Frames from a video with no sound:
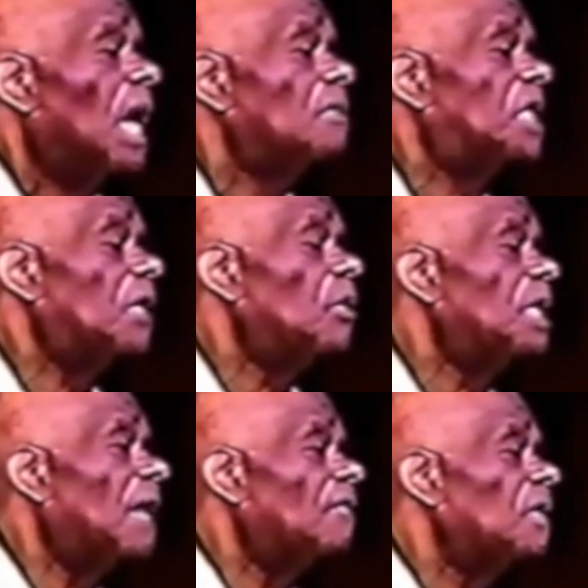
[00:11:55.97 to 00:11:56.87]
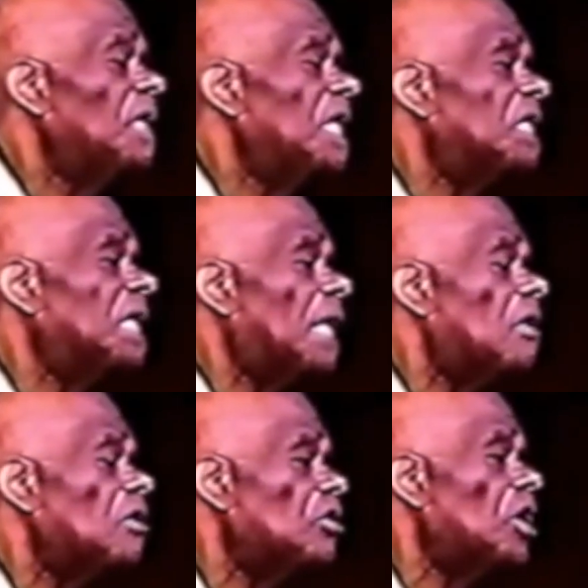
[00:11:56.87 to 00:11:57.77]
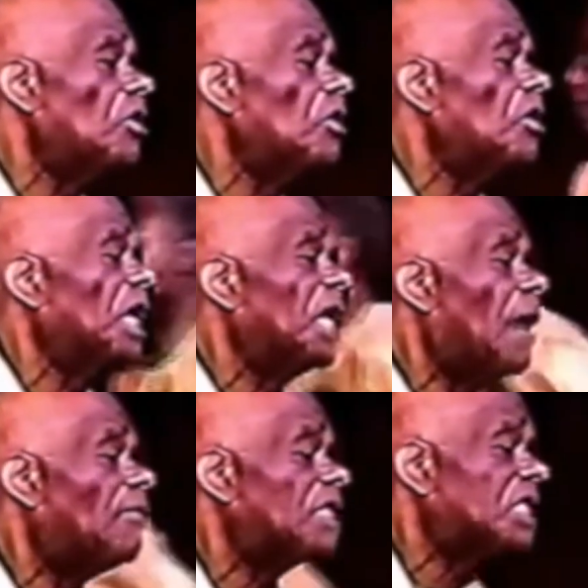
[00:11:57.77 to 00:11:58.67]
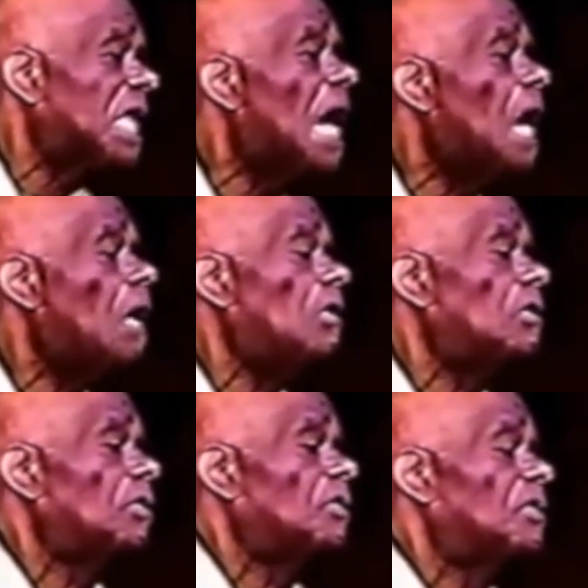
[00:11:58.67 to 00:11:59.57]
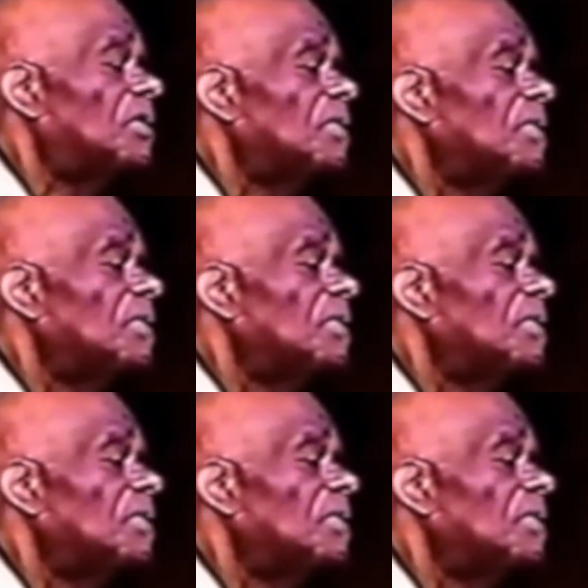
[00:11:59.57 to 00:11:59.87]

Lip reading: I'm saying we need to take a good look at ourselves.